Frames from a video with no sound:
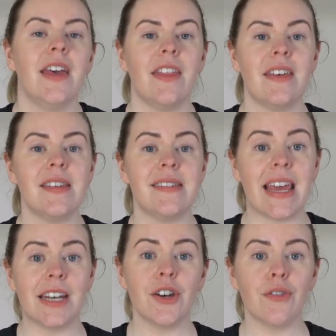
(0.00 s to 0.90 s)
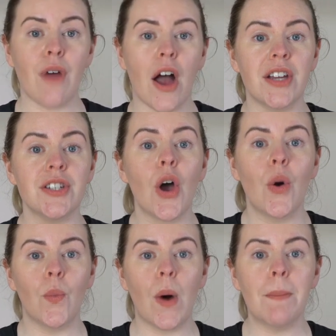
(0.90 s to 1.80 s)
This is in and around
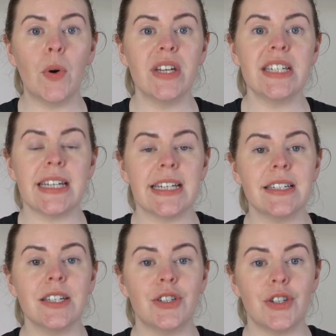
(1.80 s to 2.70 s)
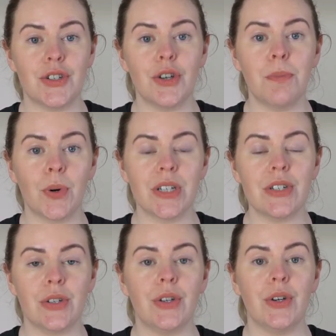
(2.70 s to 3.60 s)
1.8 to
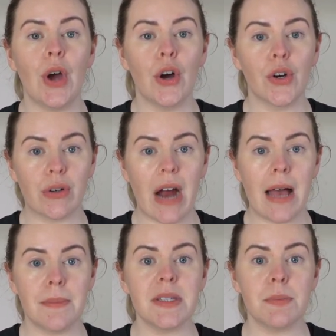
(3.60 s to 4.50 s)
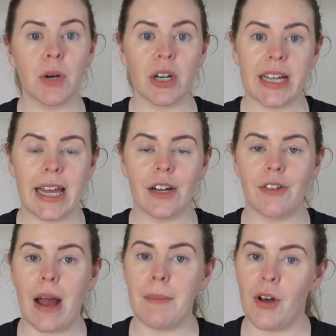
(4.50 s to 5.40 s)
2.2 grams per
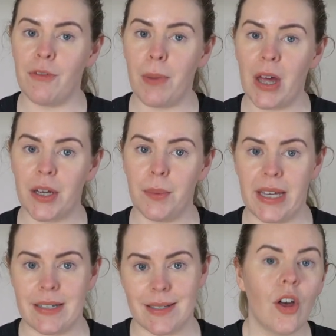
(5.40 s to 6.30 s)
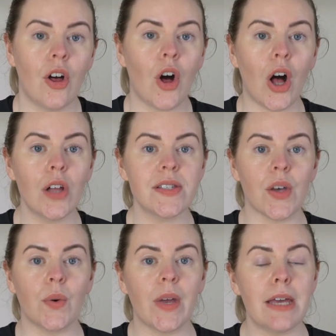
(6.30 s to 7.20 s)
kilogram of body weight.
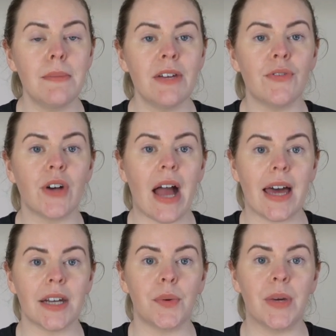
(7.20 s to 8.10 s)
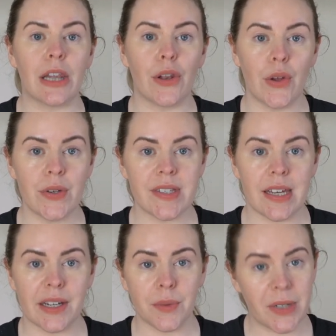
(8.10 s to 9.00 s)
Also, aiming for adequate
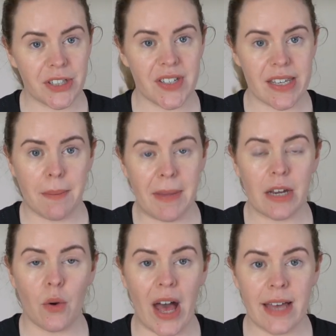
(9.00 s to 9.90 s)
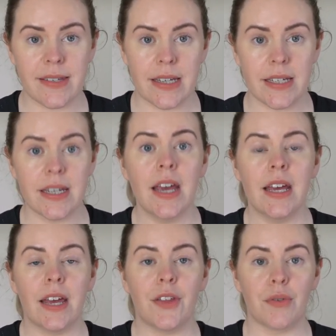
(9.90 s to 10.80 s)
leucine, which is an amino acid,
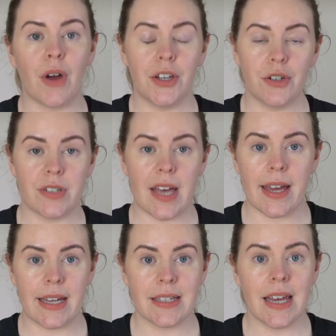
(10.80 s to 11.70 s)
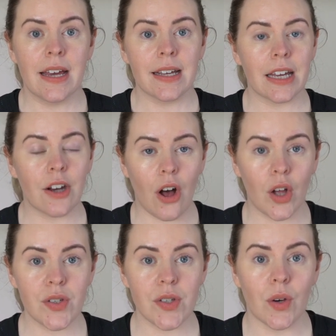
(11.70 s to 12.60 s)
throughout your diet can
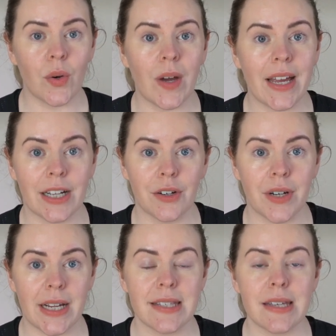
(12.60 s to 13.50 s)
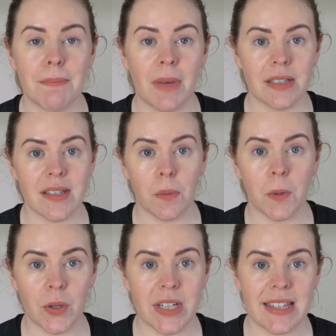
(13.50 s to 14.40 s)
also increase muscle
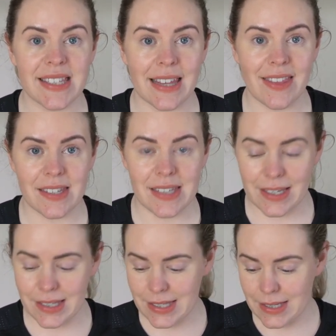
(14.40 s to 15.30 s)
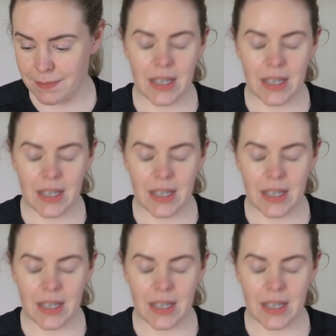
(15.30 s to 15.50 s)
protein synthesis.